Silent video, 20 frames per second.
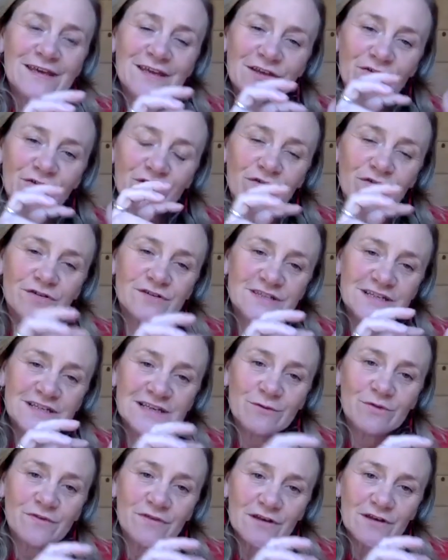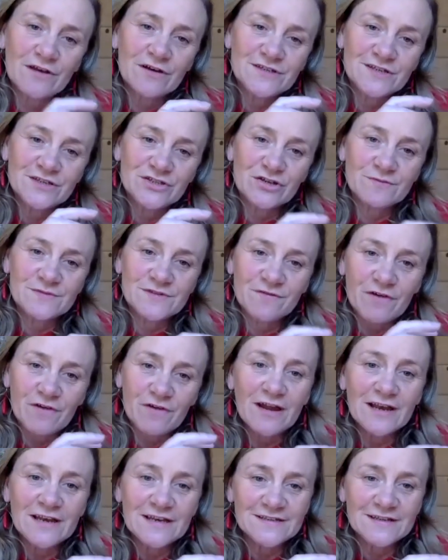you know, you're dealing with a lot in terms of
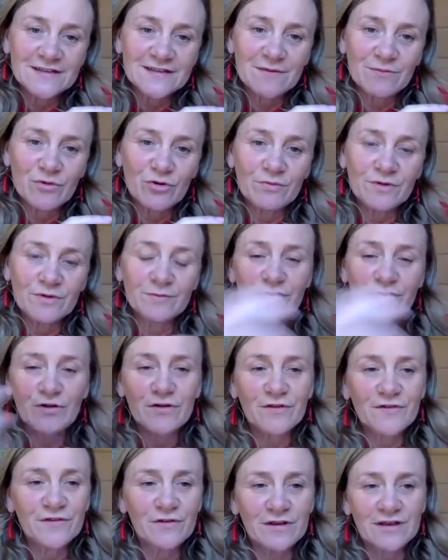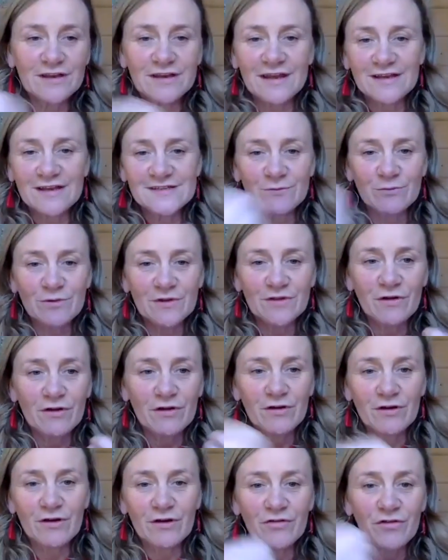Ireland at the moment, but also connecting with
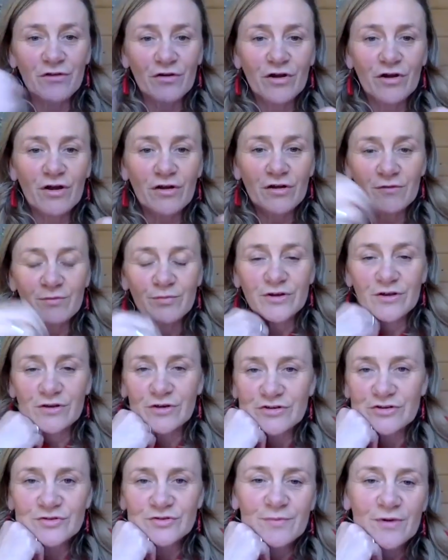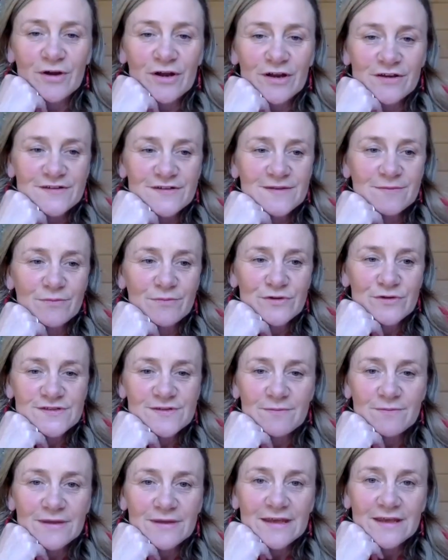our other country partners in
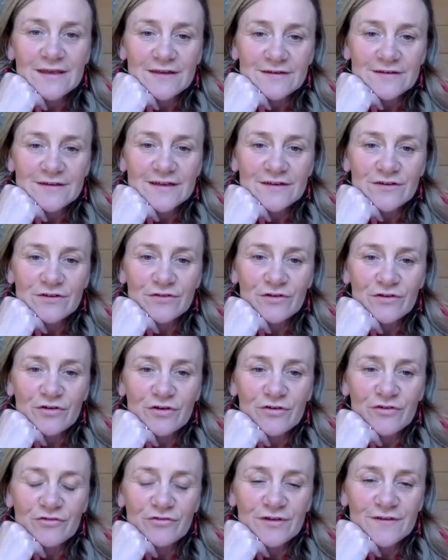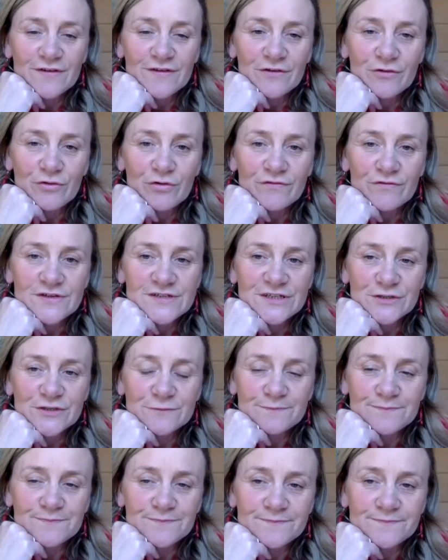Mozambique and other countries. So over to you.